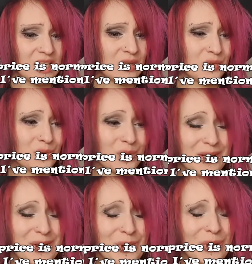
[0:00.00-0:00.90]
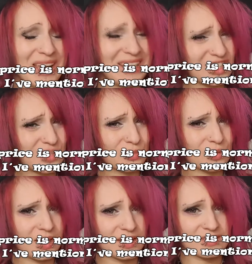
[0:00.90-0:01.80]
for an okay-ish
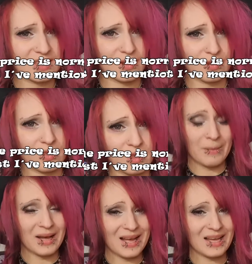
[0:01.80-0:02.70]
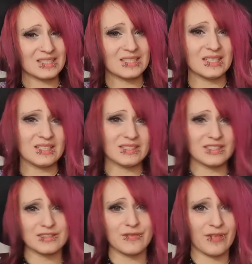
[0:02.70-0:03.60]
price, I think. But the
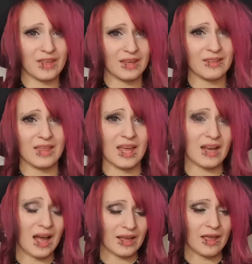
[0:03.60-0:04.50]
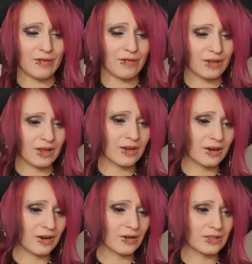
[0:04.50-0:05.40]
easiest thing that I have figured
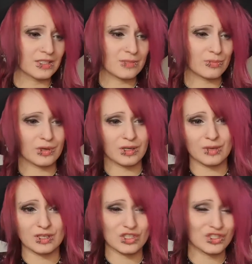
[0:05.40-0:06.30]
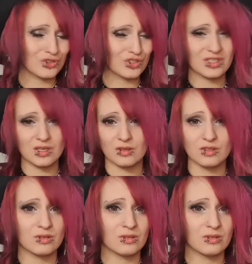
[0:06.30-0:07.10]
out is pretty much you just go to